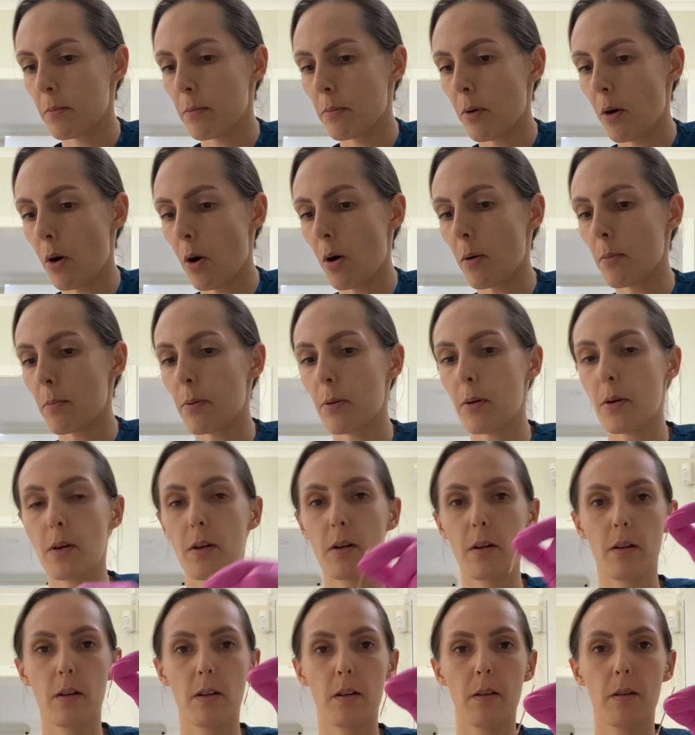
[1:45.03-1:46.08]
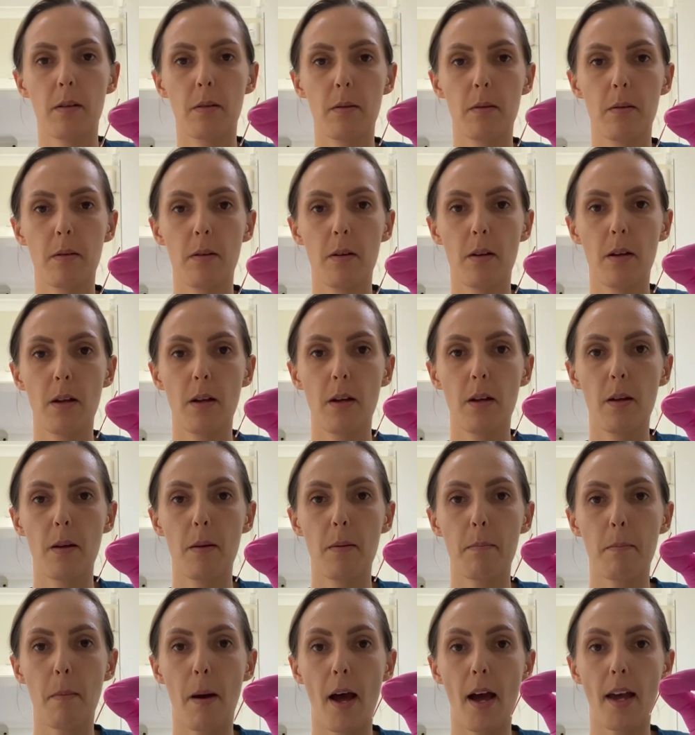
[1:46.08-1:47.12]
pop
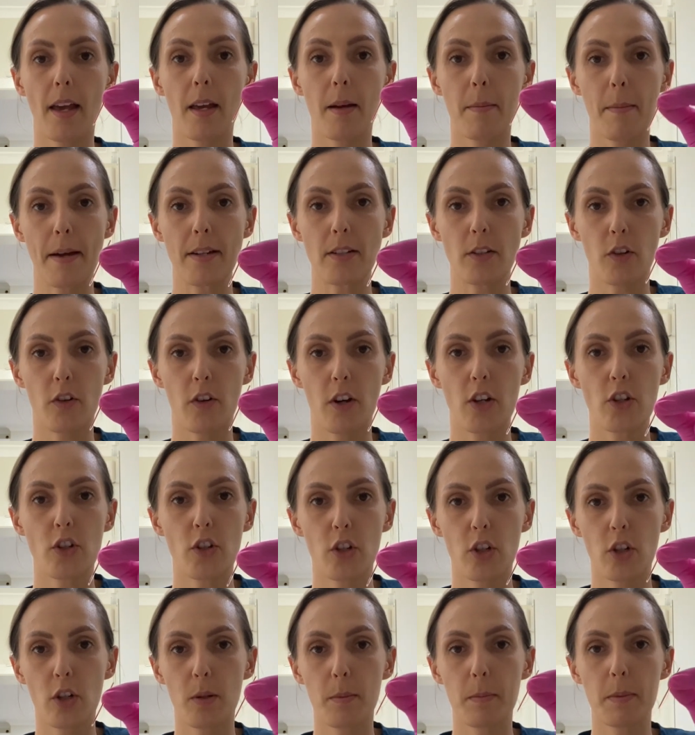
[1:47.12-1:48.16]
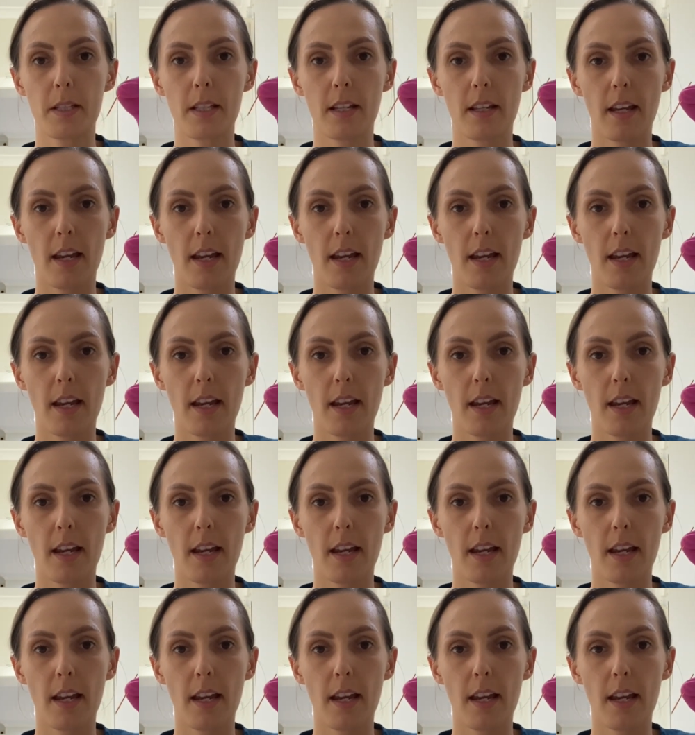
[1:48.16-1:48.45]
my hematocrit tubes